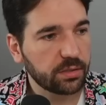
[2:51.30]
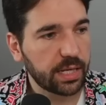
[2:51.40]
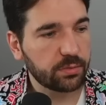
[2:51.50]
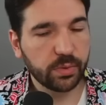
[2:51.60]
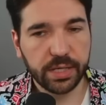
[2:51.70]

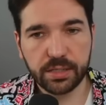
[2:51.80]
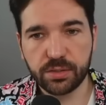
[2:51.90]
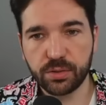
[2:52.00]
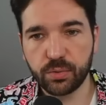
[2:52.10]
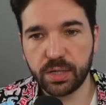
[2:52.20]
That's where we get
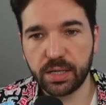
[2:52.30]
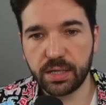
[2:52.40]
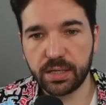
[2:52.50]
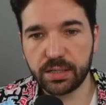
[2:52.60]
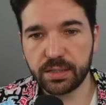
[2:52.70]
to
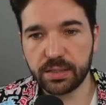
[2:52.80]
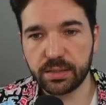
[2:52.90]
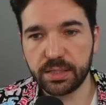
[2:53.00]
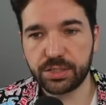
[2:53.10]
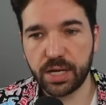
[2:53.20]
uh,
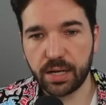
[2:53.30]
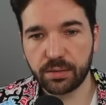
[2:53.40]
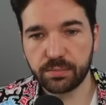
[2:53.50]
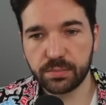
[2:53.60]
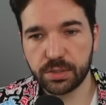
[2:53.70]
Liz
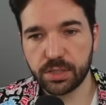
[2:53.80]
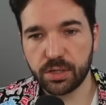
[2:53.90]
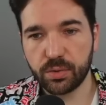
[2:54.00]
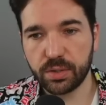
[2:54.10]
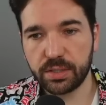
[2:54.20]
Cheney.
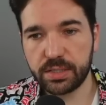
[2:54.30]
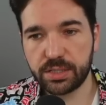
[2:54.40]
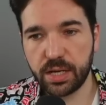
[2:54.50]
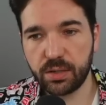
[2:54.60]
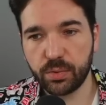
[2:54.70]
So Liz
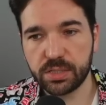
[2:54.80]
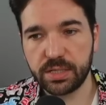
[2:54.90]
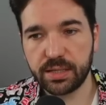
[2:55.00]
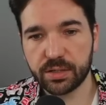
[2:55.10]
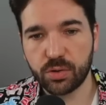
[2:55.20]
Cheney was an
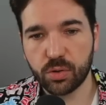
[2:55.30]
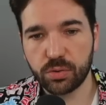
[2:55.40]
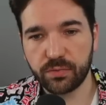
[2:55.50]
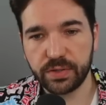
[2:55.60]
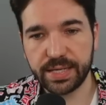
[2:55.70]

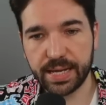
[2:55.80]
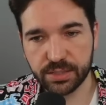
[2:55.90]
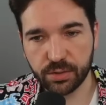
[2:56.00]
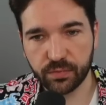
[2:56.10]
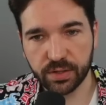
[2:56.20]
electoral
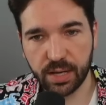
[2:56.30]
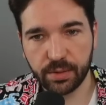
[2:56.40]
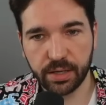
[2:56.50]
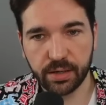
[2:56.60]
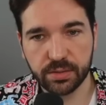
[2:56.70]
fiasco for
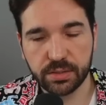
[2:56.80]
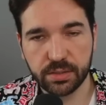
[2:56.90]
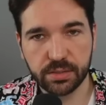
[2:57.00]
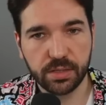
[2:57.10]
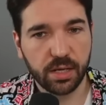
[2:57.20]
Kamala Harris.
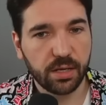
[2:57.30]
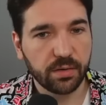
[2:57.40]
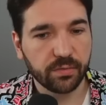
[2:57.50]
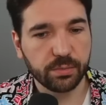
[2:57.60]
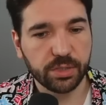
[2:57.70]
This
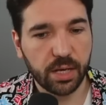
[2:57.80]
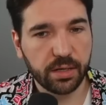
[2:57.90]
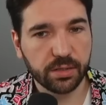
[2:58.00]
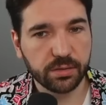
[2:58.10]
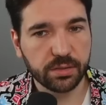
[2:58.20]
from John
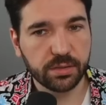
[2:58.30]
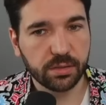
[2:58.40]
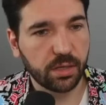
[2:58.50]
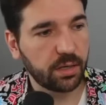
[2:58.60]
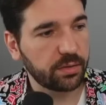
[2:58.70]

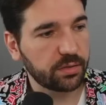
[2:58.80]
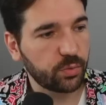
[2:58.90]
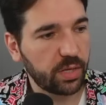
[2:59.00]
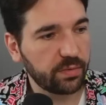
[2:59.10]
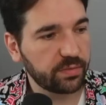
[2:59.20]
Nichols on the
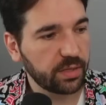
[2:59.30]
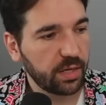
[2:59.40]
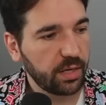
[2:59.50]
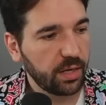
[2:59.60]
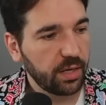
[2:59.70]
12th.
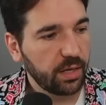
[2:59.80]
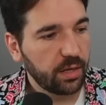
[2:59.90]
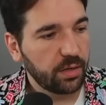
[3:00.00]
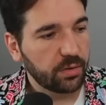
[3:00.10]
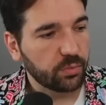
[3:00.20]

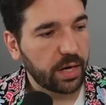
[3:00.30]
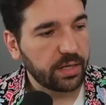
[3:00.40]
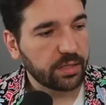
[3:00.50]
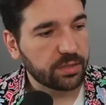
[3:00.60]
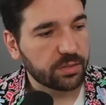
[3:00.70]

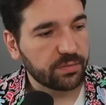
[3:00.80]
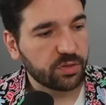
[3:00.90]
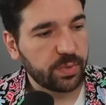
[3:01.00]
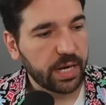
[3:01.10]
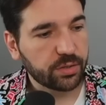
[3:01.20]
Writing
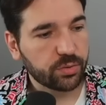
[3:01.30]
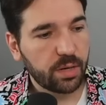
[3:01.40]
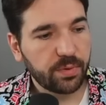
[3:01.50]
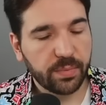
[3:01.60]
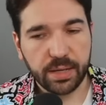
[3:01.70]
conservatives backed
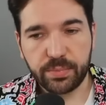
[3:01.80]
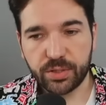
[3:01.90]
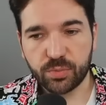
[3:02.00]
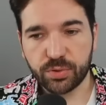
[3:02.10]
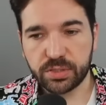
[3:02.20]
Trump by
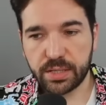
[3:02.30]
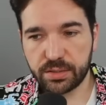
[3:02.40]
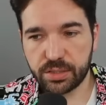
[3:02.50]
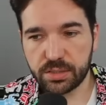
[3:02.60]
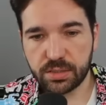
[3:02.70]
bigger
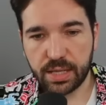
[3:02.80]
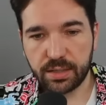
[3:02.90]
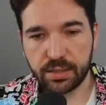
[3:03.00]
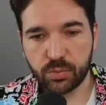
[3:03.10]
percentages than in